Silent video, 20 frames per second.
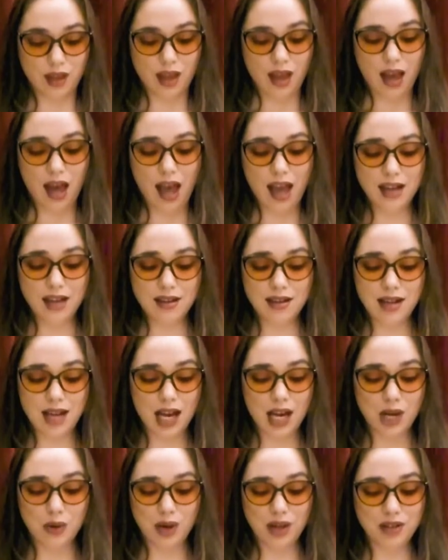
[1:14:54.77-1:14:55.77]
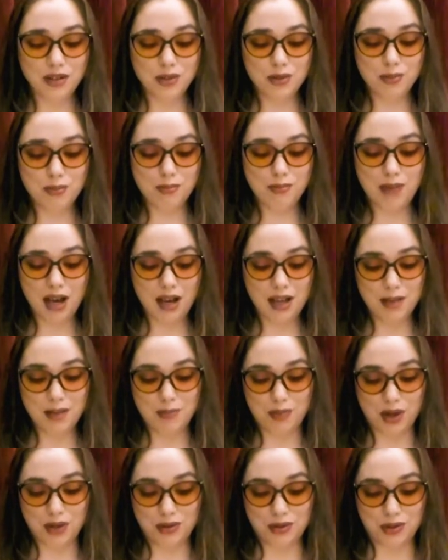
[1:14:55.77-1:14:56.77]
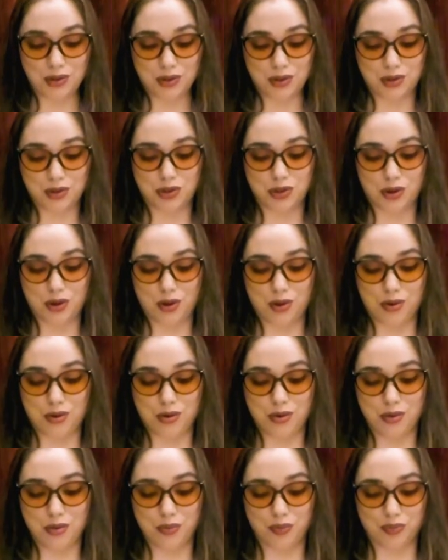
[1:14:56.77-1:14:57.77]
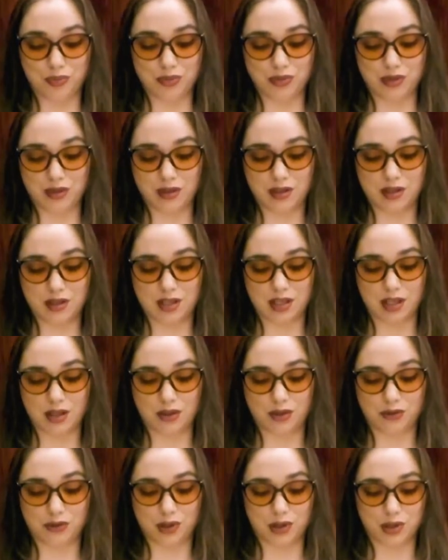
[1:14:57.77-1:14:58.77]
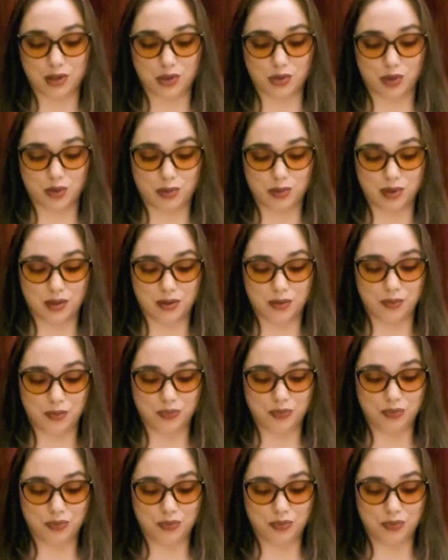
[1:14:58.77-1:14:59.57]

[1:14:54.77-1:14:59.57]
And now under my bundle, Joe, said the first woman.